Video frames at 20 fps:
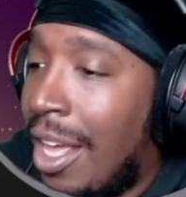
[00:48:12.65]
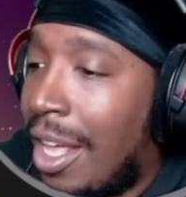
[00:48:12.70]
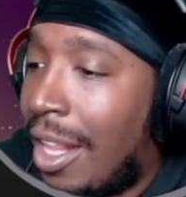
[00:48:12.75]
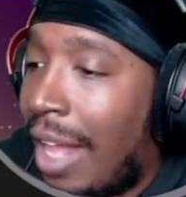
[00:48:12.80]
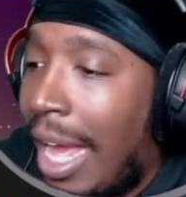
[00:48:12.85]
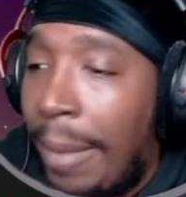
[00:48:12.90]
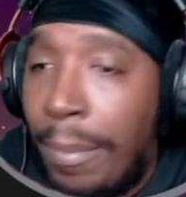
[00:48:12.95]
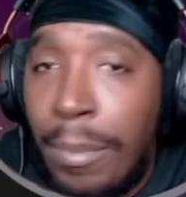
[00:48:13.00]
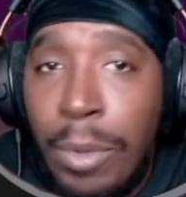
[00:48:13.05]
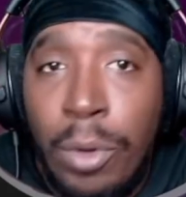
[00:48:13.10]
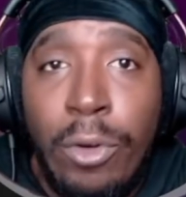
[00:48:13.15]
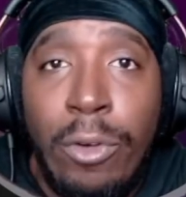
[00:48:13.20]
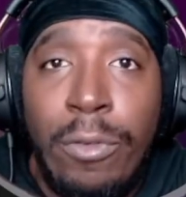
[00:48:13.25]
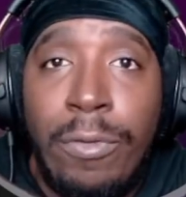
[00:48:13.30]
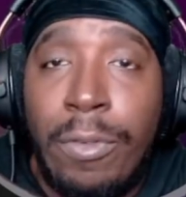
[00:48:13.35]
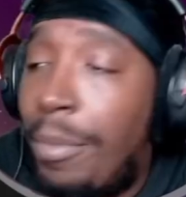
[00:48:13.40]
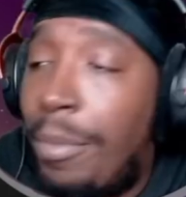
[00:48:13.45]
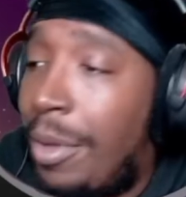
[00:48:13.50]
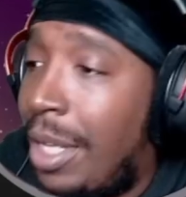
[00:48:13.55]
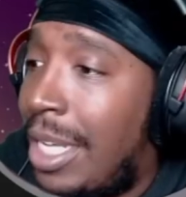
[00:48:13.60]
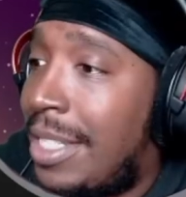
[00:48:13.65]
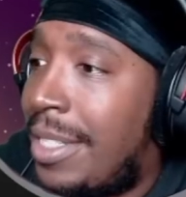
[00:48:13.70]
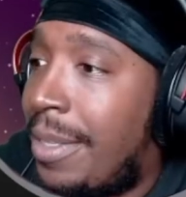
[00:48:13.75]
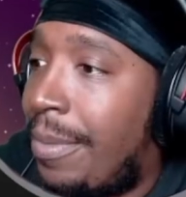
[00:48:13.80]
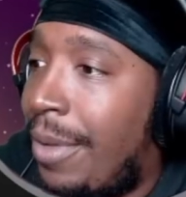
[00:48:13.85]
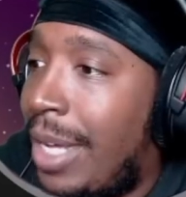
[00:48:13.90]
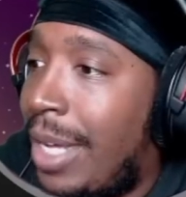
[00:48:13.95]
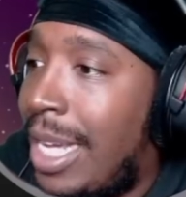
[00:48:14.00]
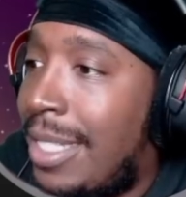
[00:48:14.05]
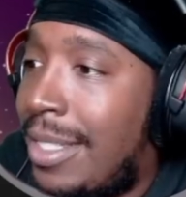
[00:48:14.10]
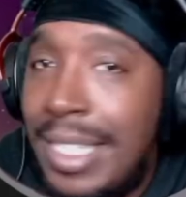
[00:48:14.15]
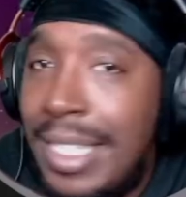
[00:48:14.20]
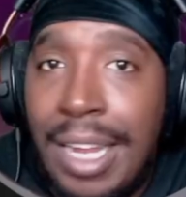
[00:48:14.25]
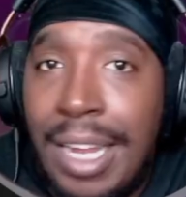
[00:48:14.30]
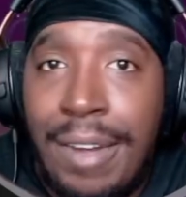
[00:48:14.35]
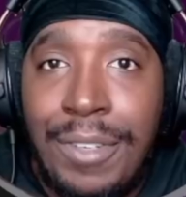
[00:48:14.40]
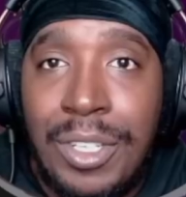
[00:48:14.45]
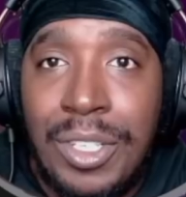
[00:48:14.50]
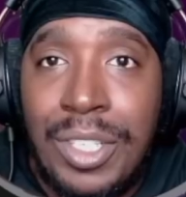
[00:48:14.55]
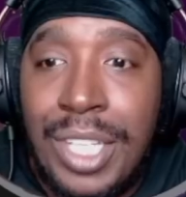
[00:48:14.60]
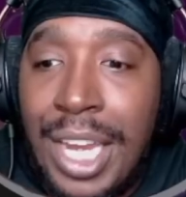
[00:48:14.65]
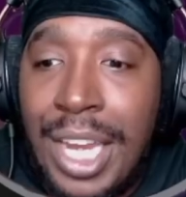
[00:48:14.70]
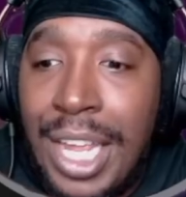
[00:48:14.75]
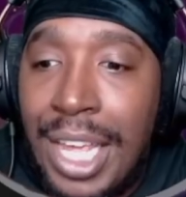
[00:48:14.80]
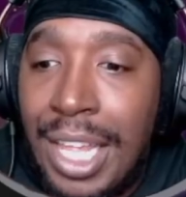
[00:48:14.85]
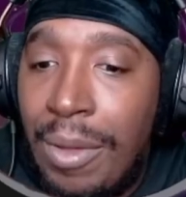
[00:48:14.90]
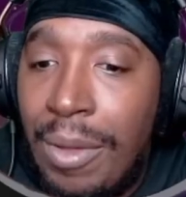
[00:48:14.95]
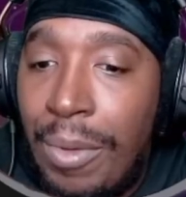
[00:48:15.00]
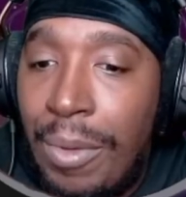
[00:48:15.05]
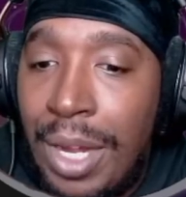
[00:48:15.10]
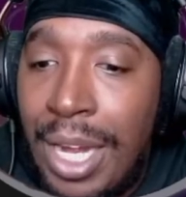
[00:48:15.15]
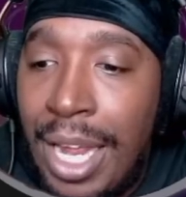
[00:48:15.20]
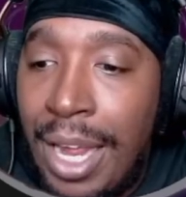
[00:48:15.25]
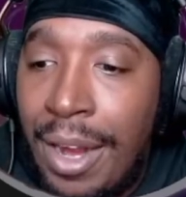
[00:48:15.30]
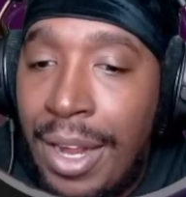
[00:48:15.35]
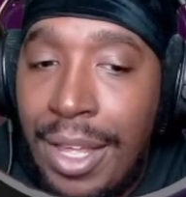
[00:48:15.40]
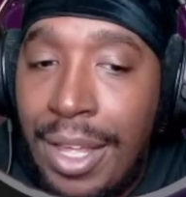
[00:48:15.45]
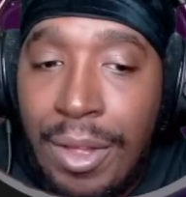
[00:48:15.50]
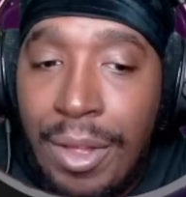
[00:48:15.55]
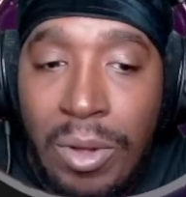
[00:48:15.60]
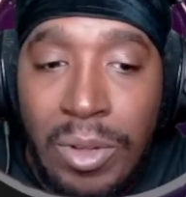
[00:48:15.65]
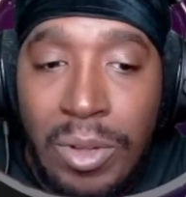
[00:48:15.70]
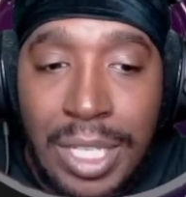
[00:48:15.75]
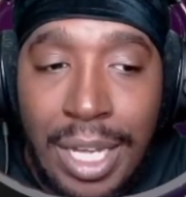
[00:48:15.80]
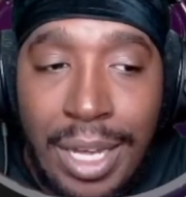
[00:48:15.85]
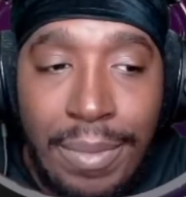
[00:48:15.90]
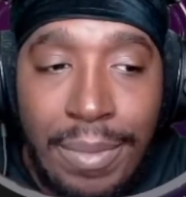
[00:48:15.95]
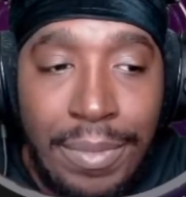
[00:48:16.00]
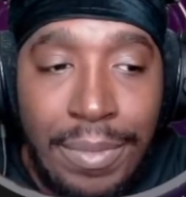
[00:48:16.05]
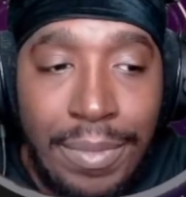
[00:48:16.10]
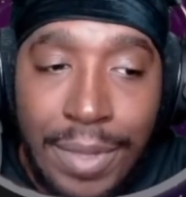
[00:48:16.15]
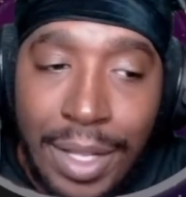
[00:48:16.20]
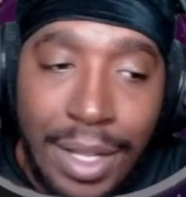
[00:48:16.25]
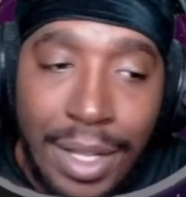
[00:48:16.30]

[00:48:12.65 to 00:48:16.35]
like move from place to place instead of just sitting in the one area the whole time.